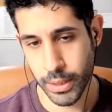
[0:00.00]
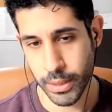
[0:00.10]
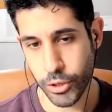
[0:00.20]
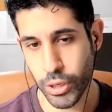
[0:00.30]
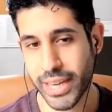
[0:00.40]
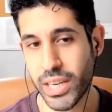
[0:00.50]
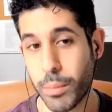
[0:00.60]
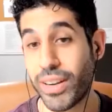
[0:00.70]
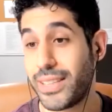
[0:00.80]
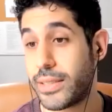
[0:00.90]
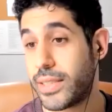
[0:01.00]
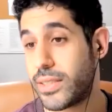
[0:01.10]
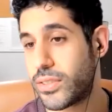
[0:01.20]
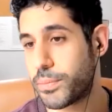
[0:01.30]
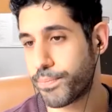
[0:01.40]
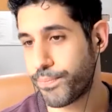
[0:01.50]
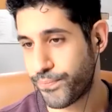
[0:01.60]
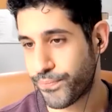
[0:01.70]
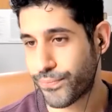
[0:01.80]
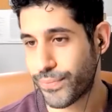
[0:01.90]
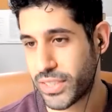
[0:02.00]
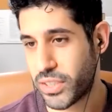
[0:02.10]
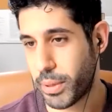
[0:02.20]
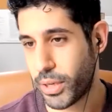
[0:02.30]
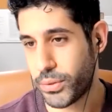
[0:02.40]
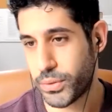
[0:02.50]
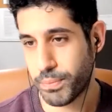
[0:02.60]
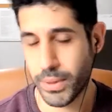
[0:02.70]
You're like an apprentice, I suppose.